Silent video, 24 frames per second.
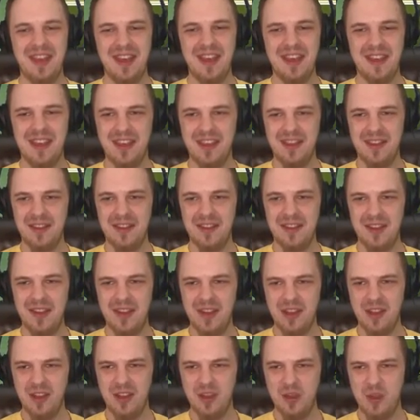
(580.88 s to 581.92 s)
Yeah, they got
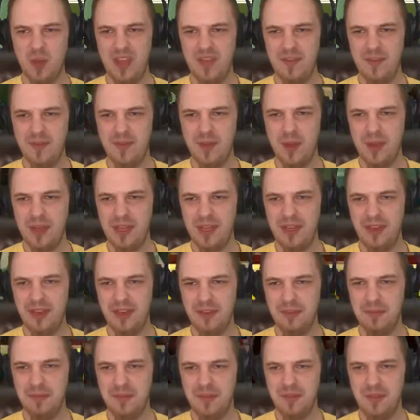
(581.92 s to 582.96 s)
a good wave going
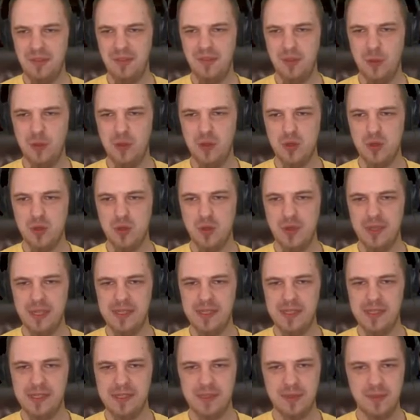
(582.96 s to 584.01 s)
here. 4
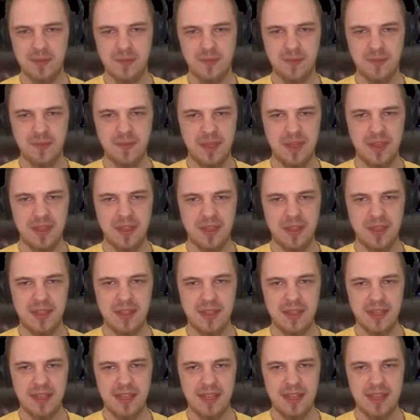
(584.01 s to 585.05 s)
droids.
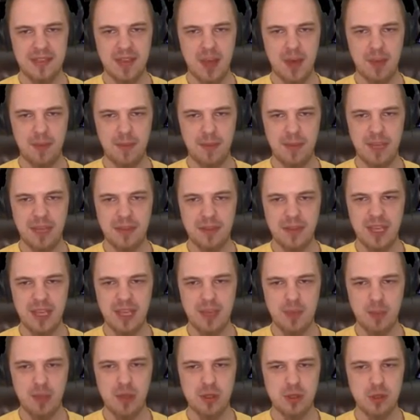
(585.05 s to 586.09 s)
That top lane will
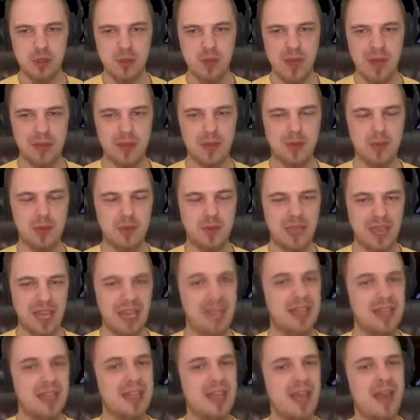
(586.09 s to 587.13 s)
get pushed right through
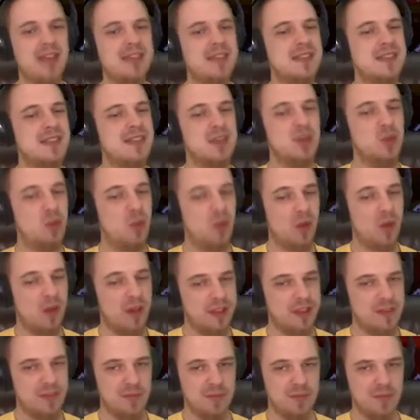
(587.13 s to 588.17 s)
again, I tell you
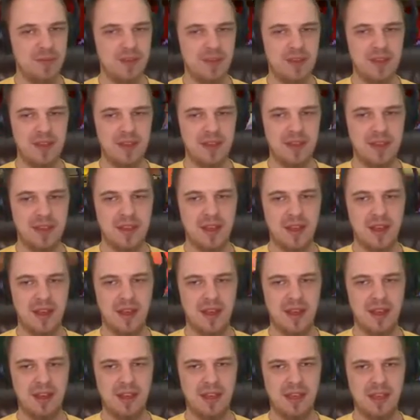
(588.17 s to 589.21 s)
what.
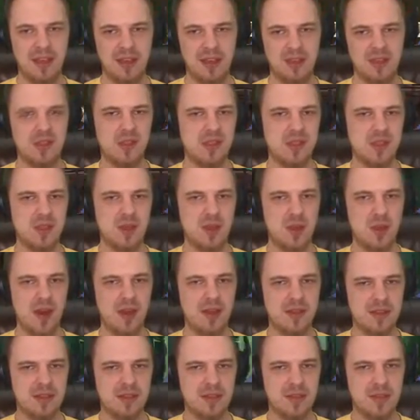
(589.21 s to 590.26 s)
Leon's just so
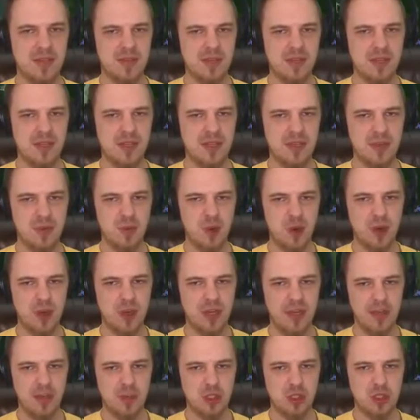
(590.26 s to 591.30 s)
awesome. There's a little
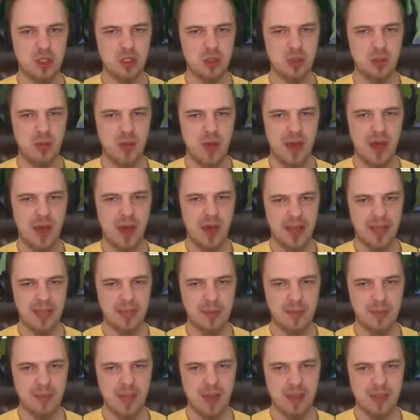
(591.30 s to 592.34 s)
more damage to
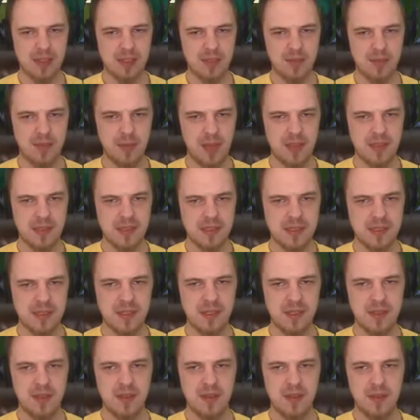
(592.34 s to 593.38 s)
enemy
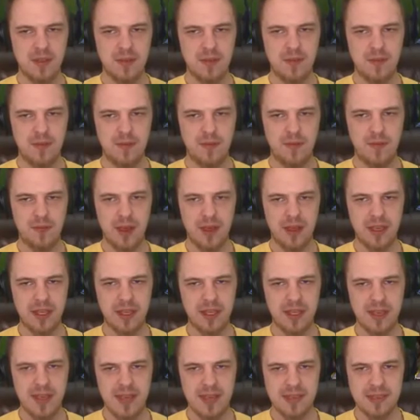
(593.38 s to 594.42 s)
Awesomenauts. Fuck
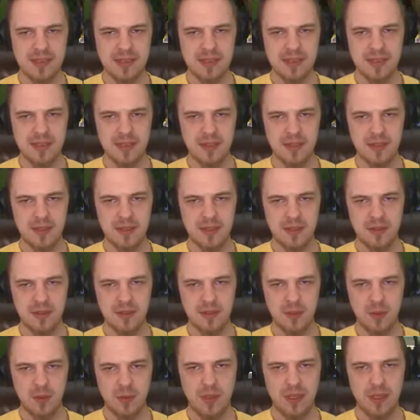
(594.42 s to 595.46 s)
yes.
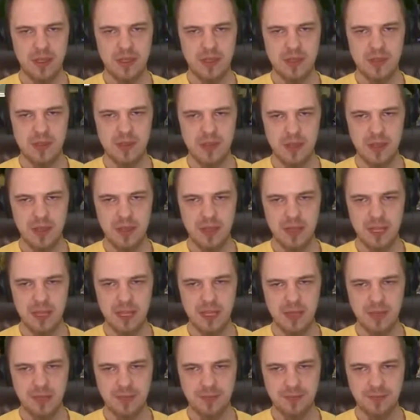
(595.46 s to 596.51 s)
We're gonna do the
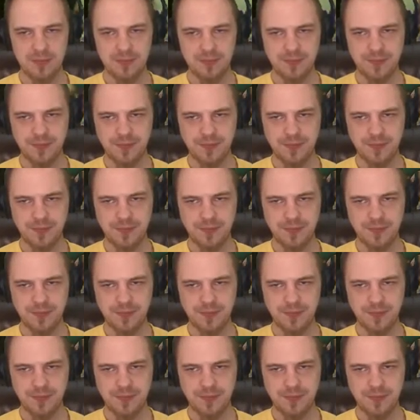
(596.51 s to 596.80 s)
thing.